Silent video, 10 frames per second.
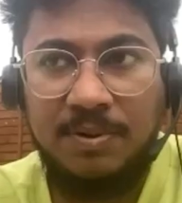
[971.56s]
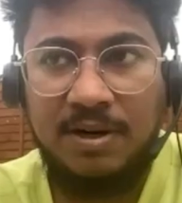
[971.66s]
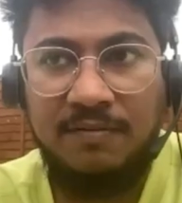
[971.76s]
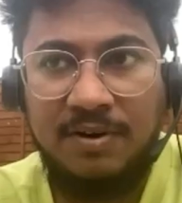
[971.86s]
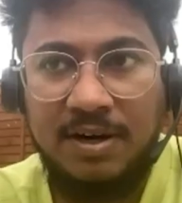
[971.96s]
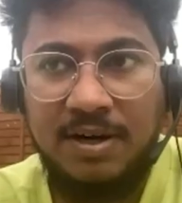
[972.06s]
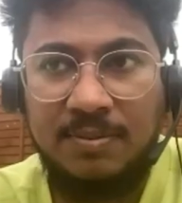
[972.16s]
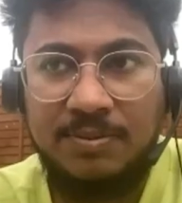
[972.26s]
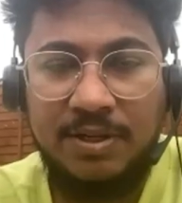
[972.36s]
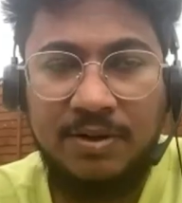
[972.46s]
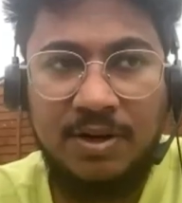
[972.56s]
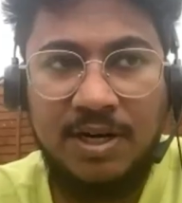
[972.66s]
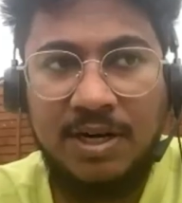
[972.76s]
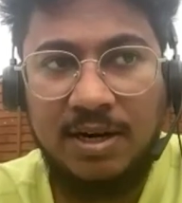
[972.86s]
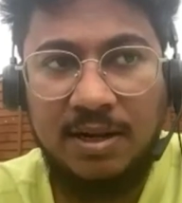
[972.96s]
different clubs, they call
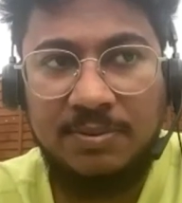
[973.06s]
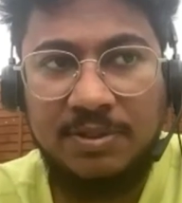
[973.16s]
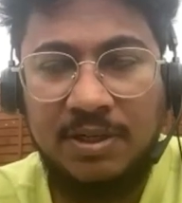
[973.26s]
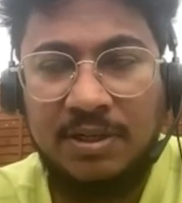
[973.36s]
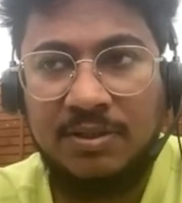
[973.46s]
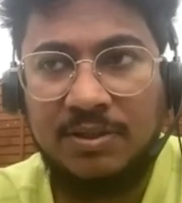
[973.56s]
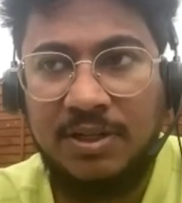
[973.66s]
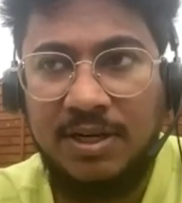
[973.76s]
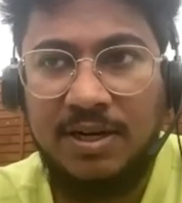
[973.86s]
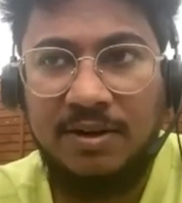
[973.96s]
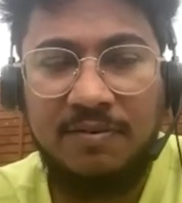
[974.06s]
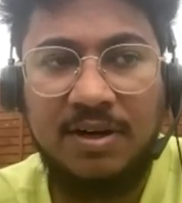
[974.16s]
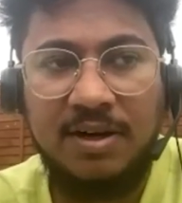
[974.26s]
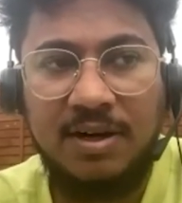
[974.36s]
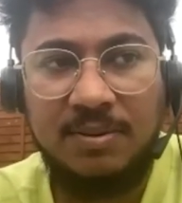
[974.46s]
it clubs here. So there are
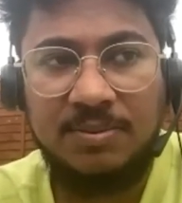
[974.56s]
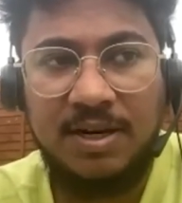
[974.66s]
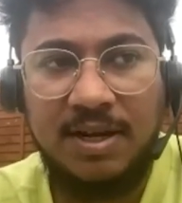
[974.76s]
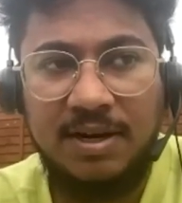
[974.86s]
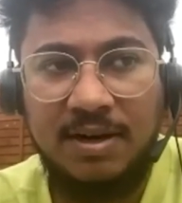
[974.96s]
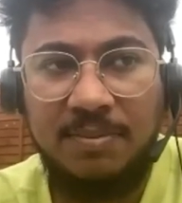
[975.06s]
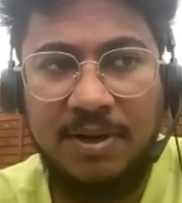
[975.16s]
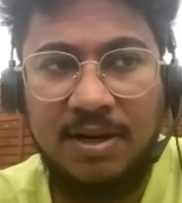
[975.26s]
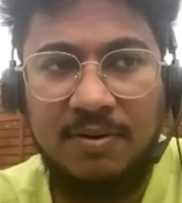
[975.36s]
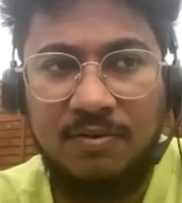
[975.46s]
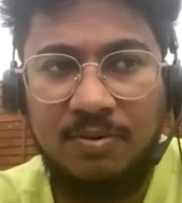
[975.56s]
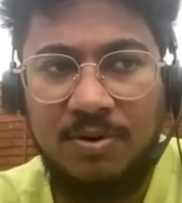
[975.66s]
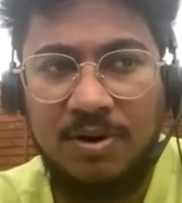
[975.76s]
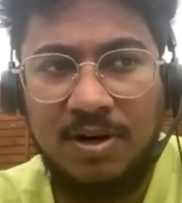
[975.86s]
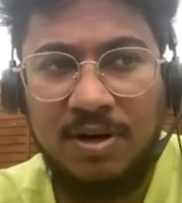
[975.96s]
different clubs like rugby club,
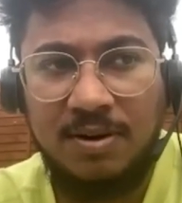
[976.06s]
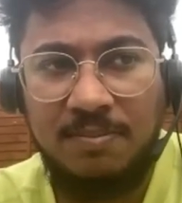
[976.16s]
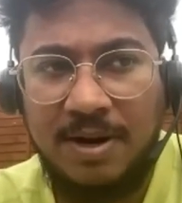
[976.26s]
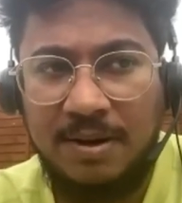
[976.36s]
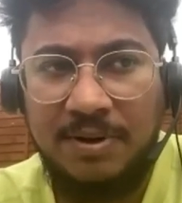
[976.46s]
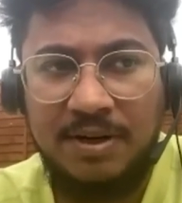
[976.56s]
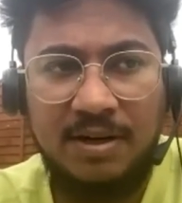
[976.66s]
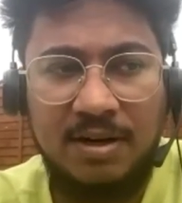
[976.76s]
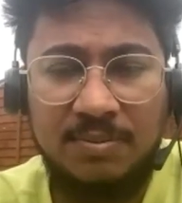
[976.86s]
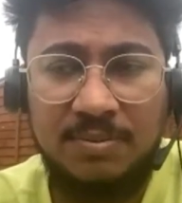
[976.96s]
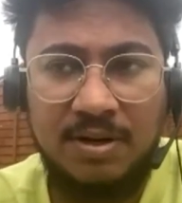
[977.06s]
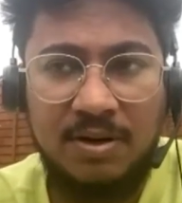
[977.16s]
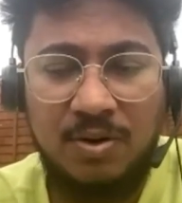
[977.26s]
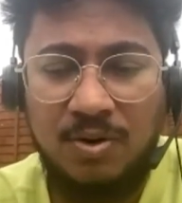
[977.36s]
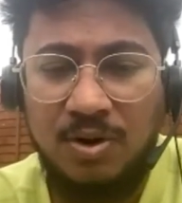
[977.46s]
football club, badminton club. There
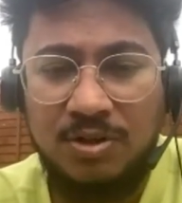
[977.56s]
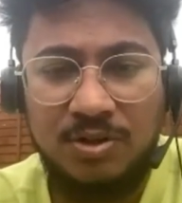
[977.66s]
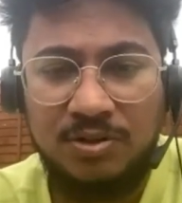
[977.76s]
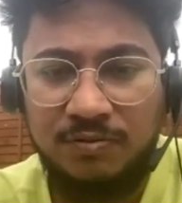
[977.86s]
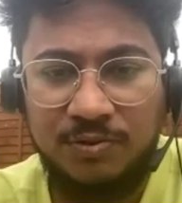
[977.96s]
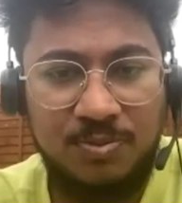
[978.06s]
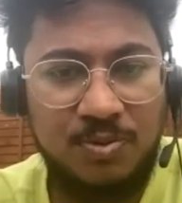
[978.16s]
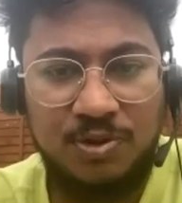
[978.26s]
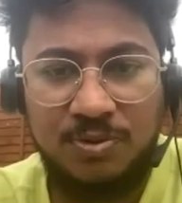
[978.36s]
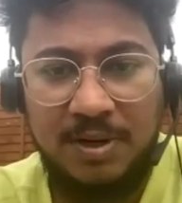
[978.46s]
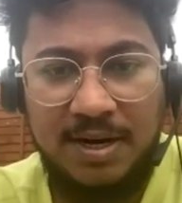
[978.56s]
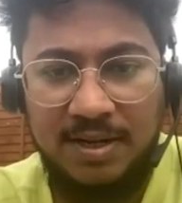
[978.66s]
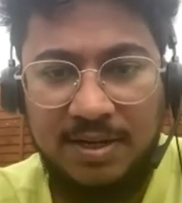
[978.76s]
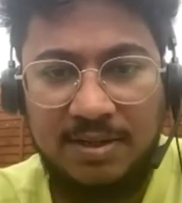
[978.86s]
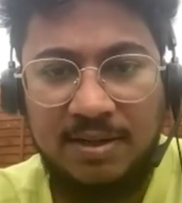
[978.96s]
are all sorts of sports played
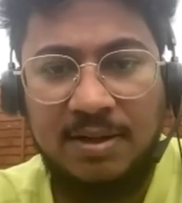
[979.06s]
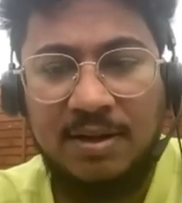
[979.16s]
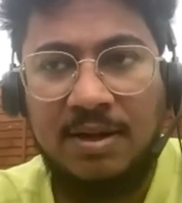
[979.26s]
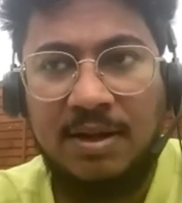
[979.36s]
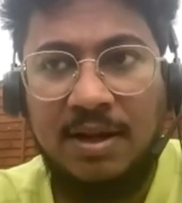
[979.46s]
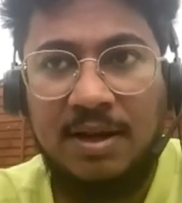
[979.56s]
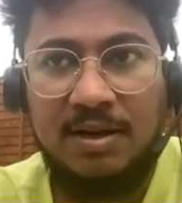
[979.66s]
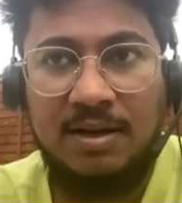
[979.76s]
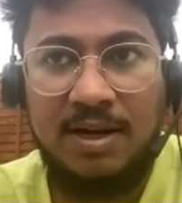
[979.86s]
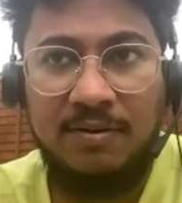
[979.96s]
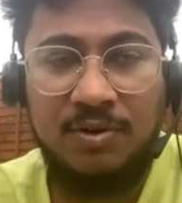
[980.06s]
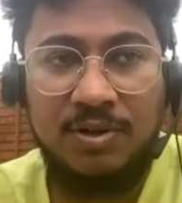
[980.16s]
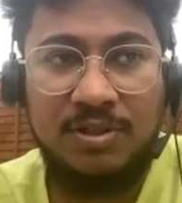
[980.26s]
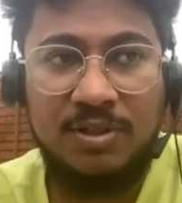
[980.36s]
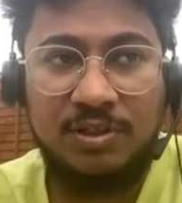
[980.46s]
here. I
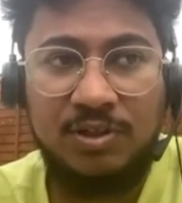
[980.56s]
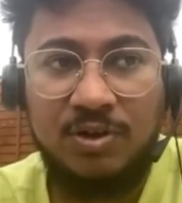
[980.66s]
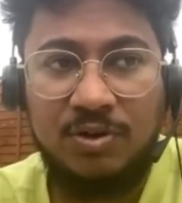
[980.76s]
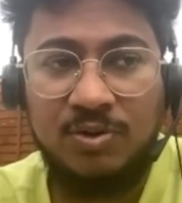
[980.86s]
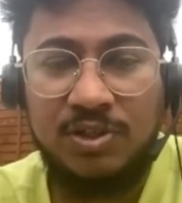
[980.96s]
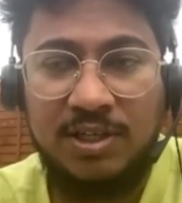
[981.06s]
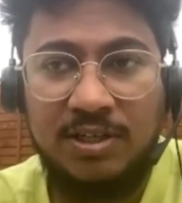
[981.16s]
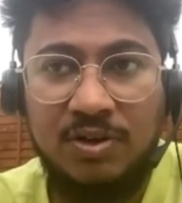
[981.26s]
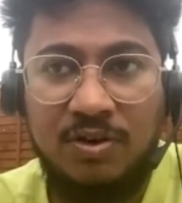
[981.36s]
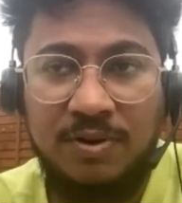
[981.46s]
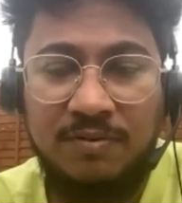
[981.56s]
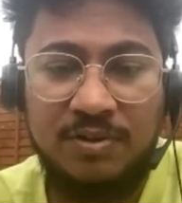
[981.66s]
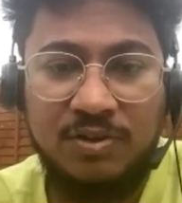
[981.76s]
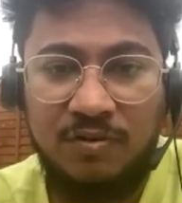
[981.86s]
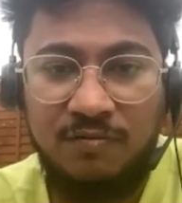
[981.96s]
was shocked to see
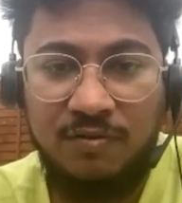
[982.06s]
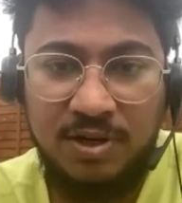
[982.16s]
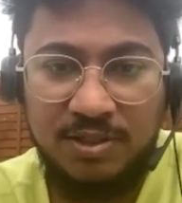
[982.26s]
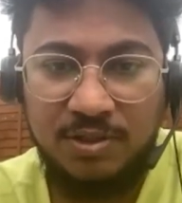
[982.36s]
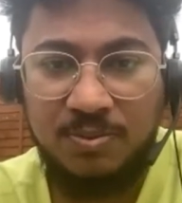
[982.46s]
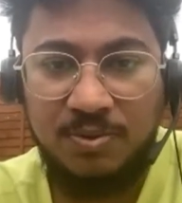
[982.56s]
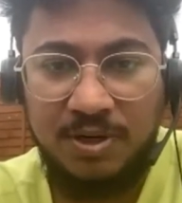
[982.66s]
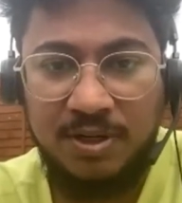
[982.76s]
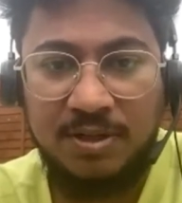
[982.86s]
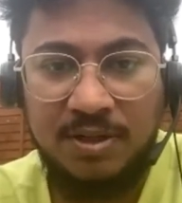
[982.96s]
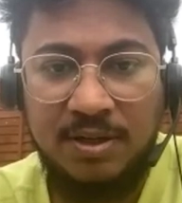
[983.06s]
even softball is a sport here,